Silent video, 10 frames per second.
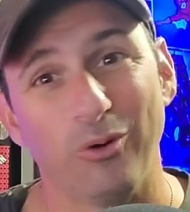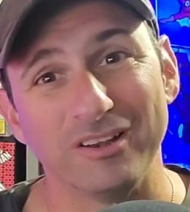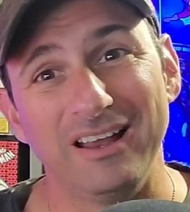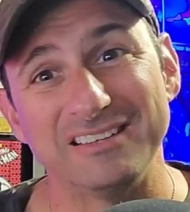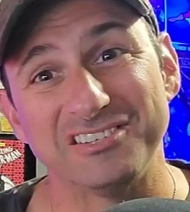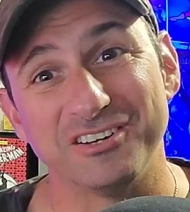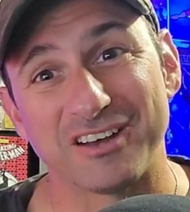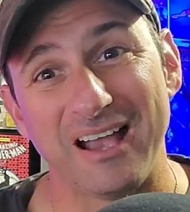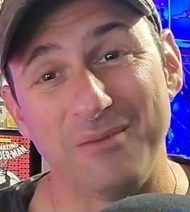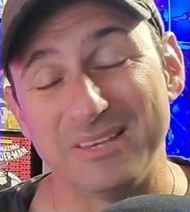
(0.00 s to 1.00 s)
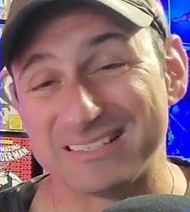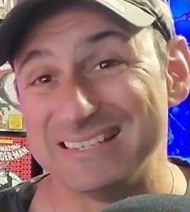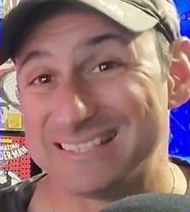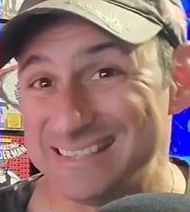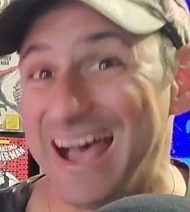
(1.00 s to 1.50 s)
organizing your comics
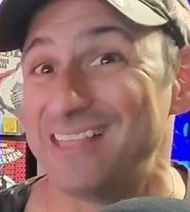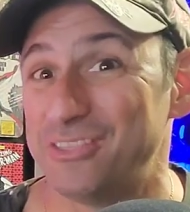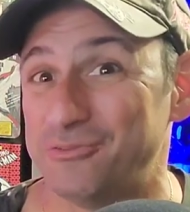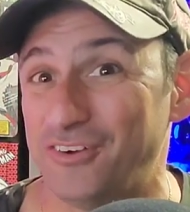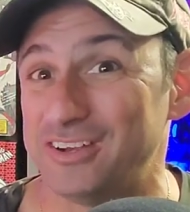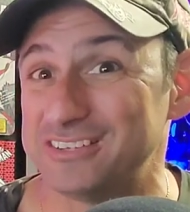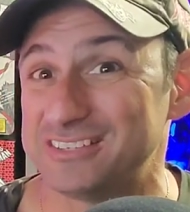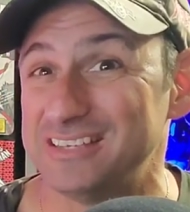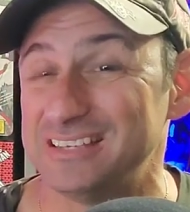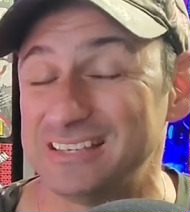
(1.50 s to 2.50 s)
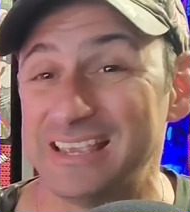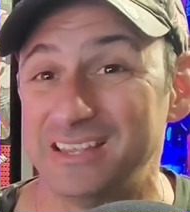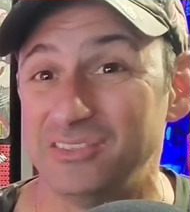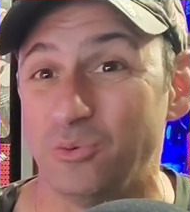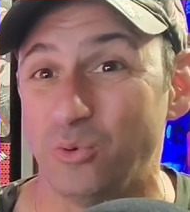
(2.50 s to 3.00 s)
is not the funnest thing in the